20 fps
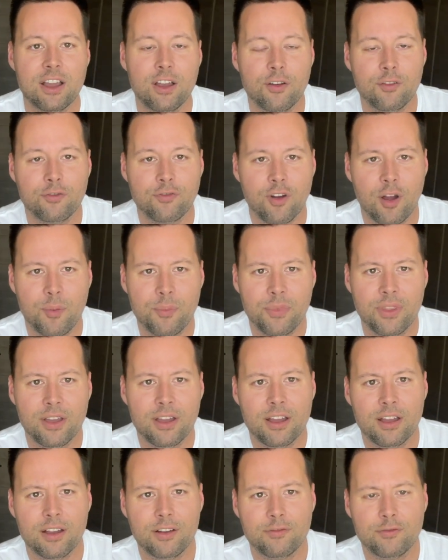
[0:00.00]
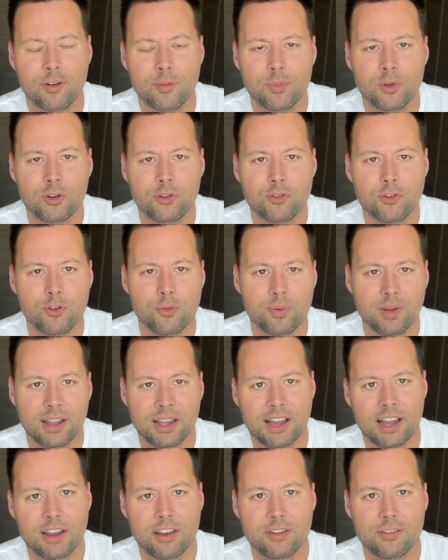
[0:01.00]
from the group and
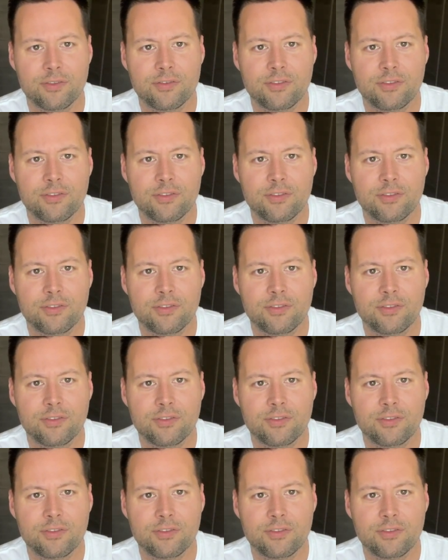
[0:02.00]
kind of